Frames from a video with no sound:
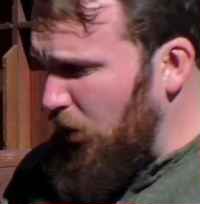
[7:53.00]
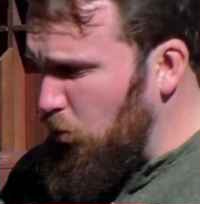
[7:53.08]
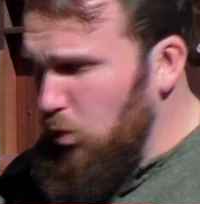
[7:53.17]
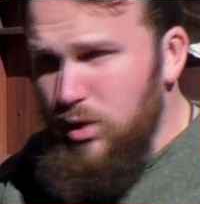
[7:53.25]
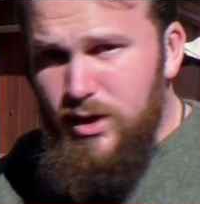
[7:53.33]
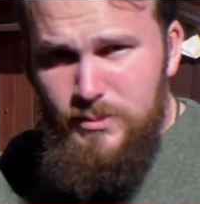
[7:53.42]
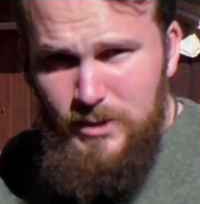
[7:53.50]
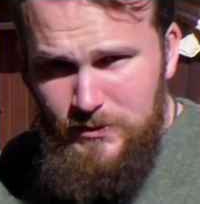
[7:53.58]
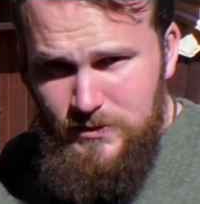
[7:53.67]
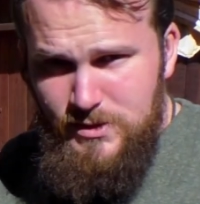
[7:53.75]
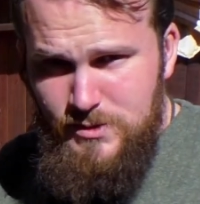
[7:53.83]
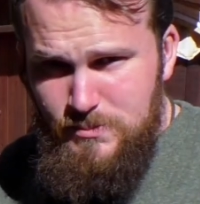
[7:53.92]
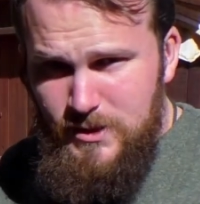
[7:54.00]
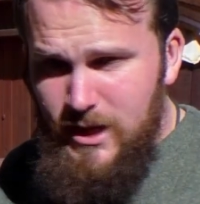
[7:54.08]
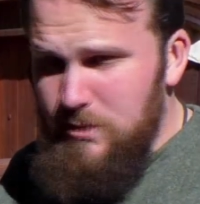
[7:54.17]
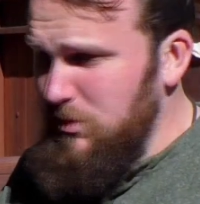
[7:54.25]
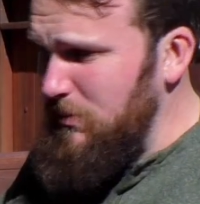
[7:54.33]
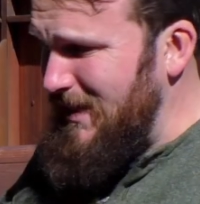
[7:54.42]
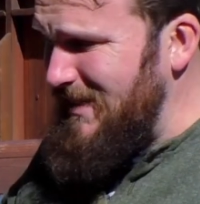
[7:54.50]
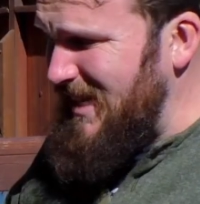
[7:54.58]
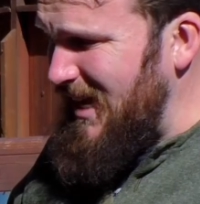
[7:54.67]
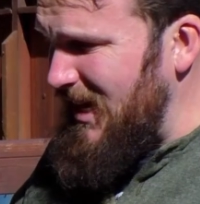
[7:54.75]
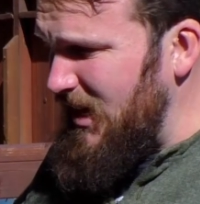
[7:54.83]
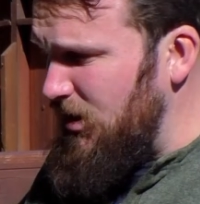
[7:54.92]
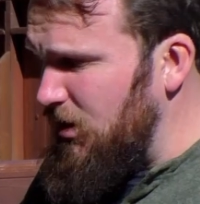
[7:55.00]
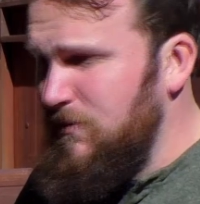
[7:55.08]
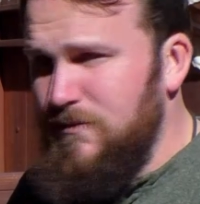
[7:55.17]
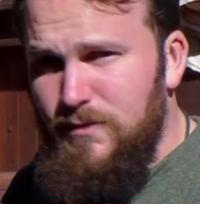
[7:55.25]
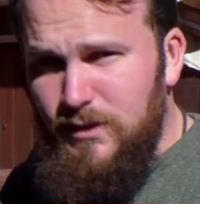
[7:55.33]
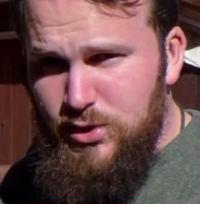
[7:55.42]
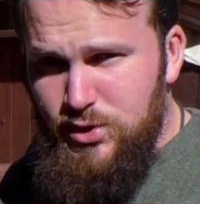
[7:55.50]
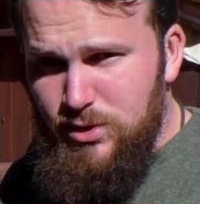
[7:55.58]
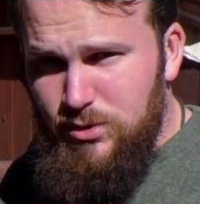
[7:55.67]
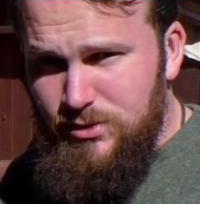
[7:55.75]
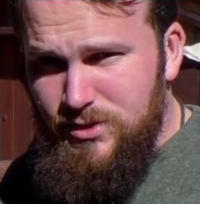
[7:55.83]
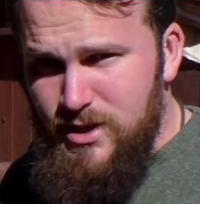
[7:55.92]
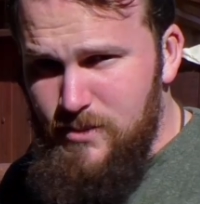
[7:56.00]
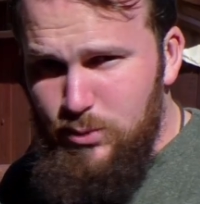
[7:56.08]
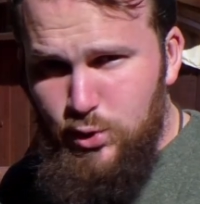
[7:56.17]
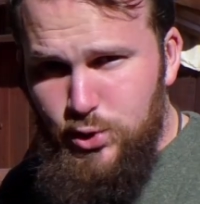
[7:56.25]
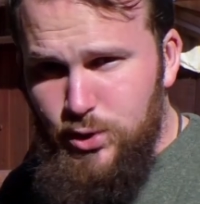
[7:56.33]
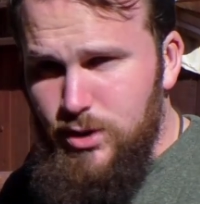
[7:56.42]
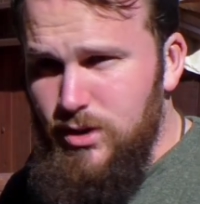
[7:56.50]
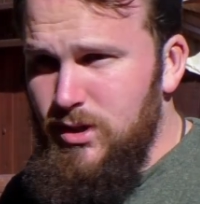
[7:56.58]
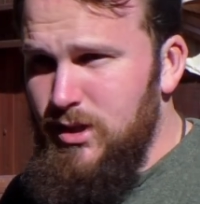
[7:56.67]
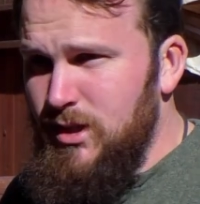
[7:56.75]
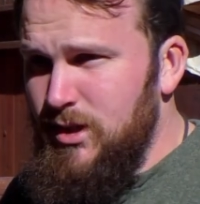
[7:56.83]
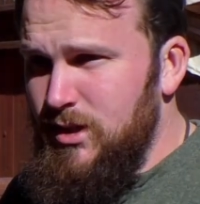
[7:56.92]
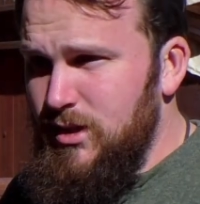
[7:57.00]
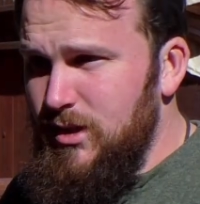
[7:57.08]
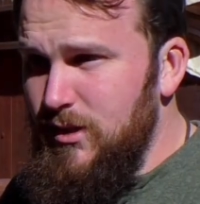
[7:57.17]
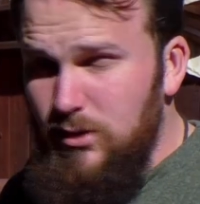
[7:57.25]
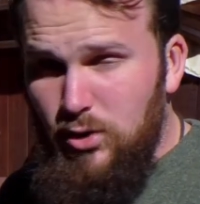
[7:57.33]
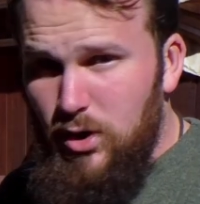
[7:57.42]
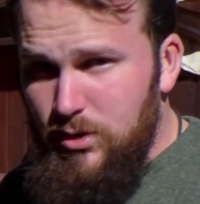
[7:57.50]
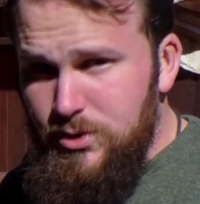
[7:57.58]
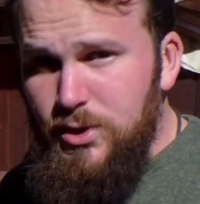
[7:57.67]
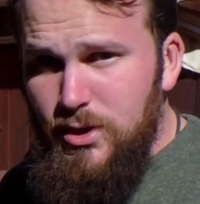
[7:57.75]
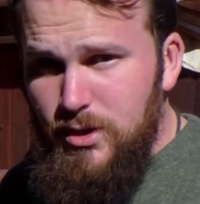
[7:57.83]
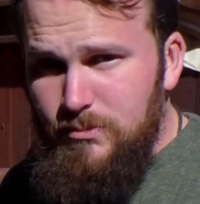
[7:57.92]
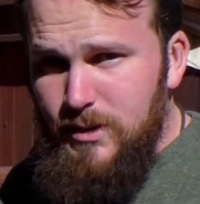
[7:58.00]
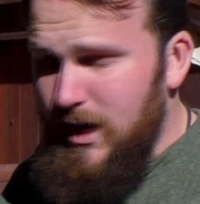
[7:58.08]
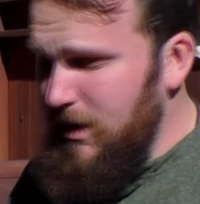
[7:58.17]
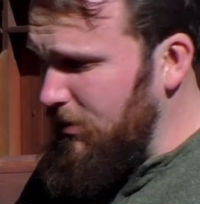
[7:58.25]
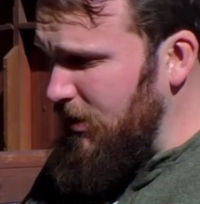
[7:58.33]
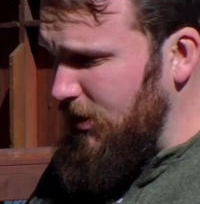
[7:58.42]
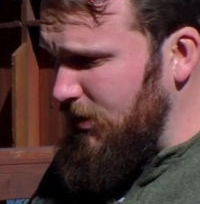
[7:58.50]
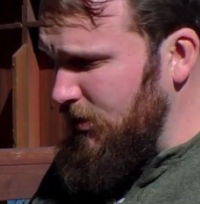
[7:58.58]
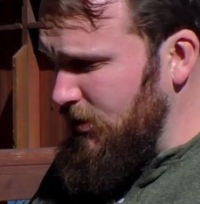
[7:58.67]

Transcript: worry about this being able to maintain a functional temperature in the long term, and I think